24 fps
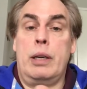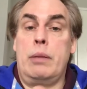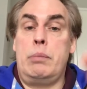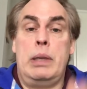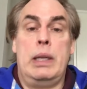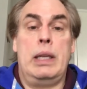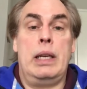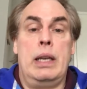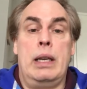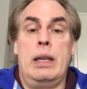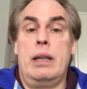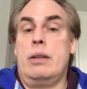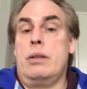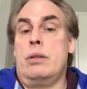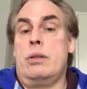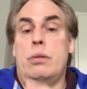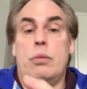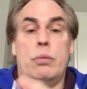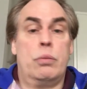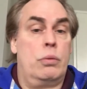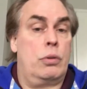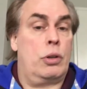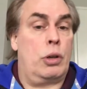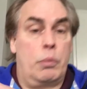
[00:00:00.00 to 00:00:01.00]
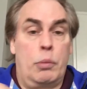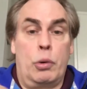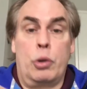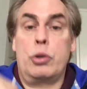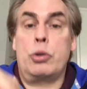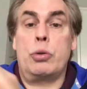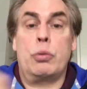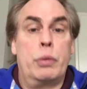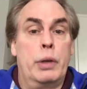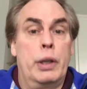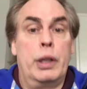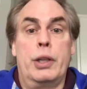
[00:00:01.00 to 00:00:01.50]
meetings,
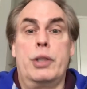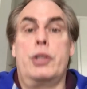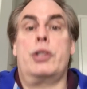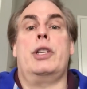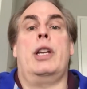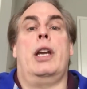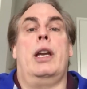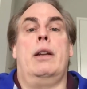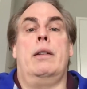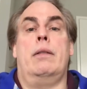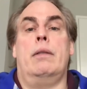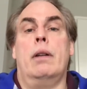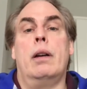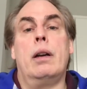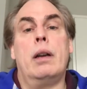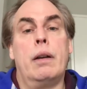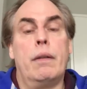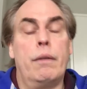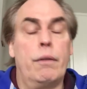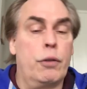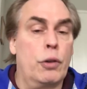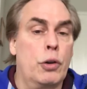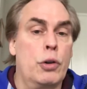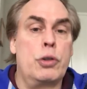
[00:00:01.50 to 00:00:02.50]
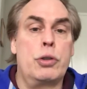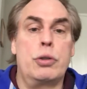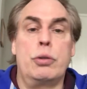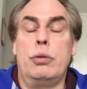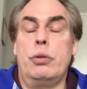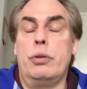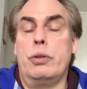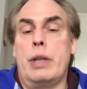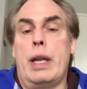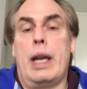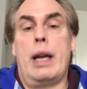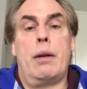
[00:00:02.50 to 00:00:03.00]
commercial real estate,
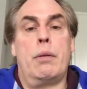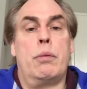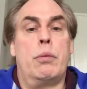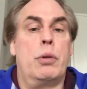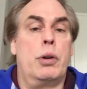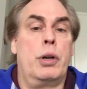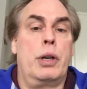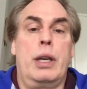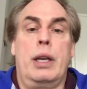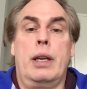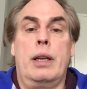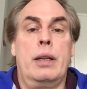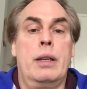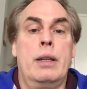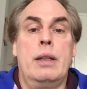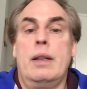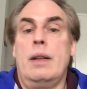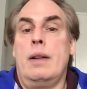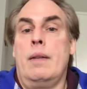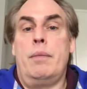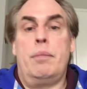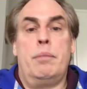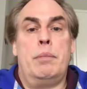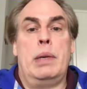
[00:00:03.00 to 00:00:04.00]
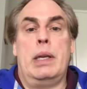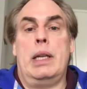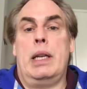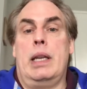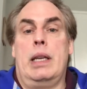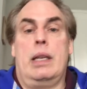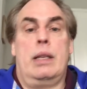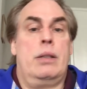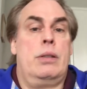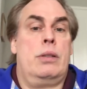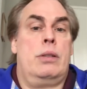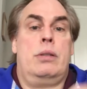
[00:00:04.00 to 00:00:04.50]
virtual networking
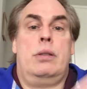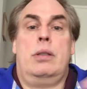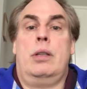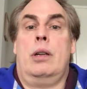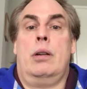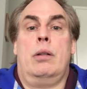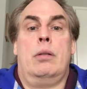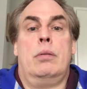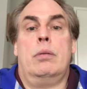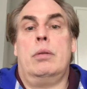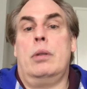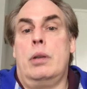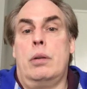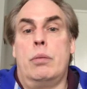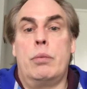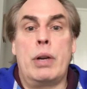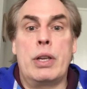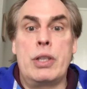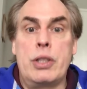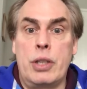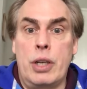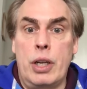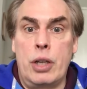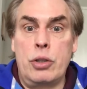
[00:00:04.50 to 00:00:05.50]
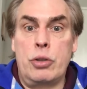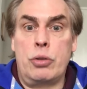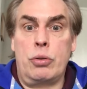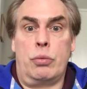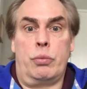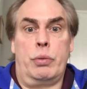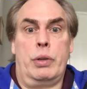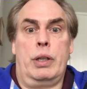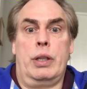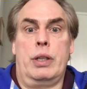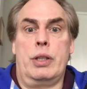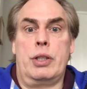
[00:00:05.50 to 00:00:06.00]
meetings, residential
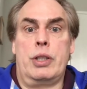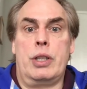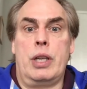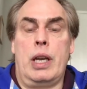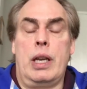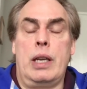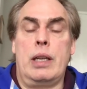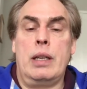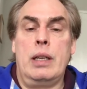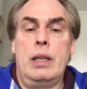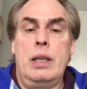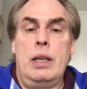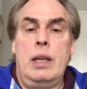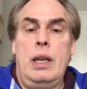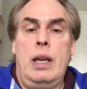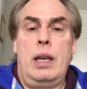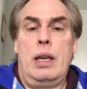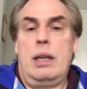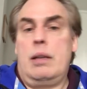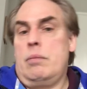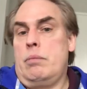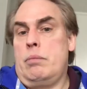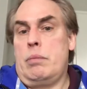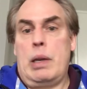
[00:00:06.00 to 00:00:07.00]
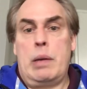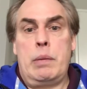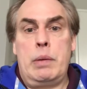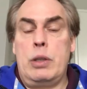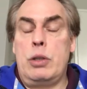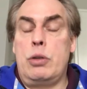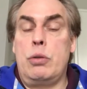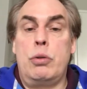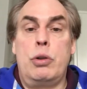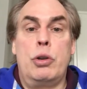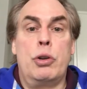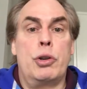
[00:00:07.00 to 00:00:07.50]
real estate, and maybe
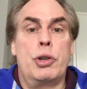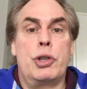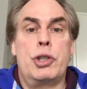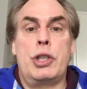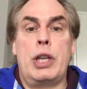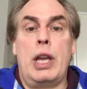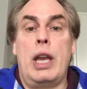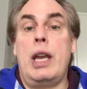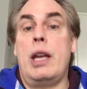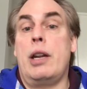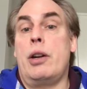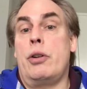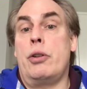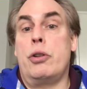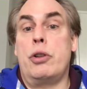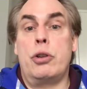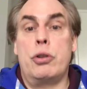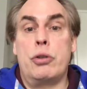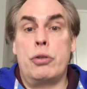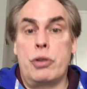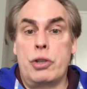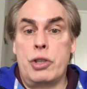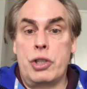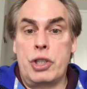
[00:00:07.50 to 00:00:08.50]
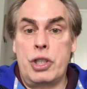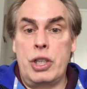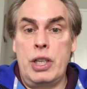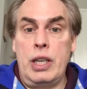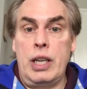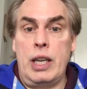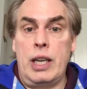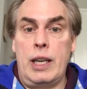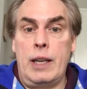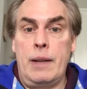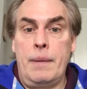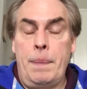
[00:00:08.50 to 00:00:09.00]
do your state or your
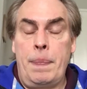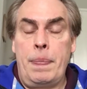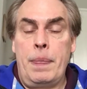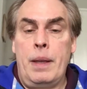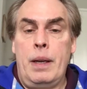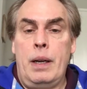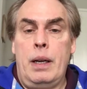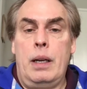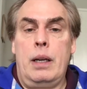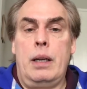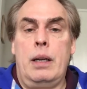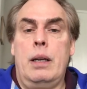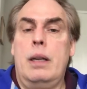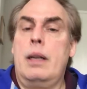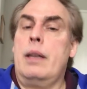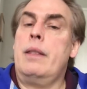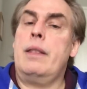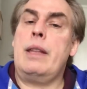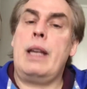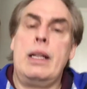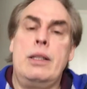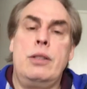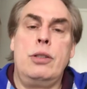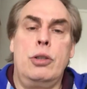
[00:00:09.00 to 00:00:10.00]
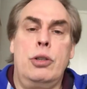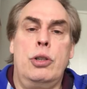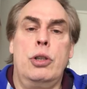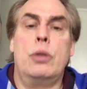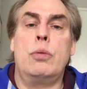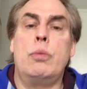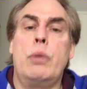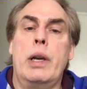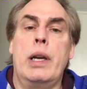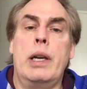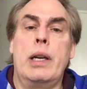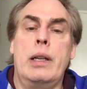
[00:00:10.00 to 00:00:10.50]
city. And that's a good
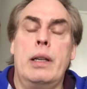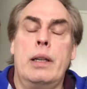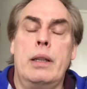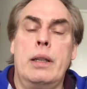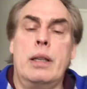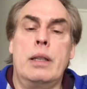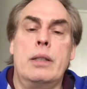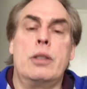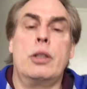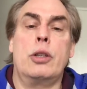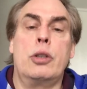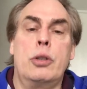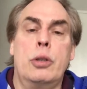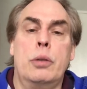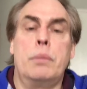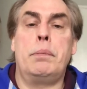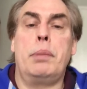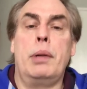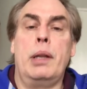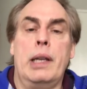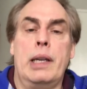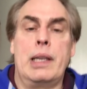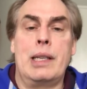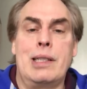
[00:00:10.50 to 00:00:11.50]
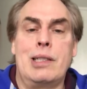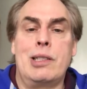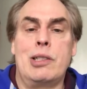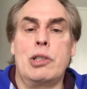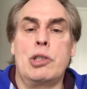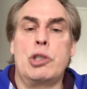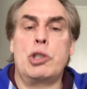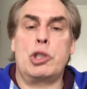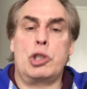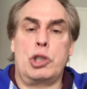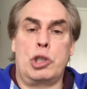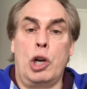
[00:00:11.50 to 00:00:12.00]
way, and that's a good place to
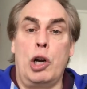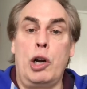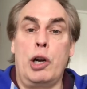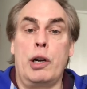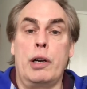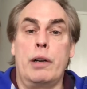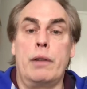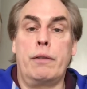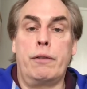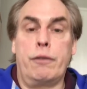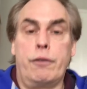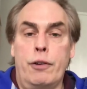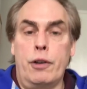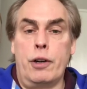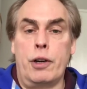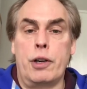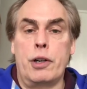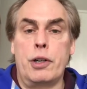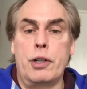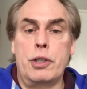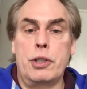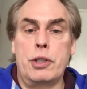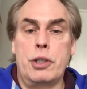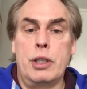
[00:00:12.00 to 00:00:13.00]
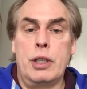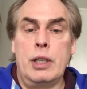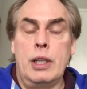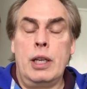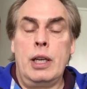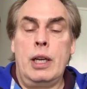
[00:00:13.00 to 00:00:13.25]
start first.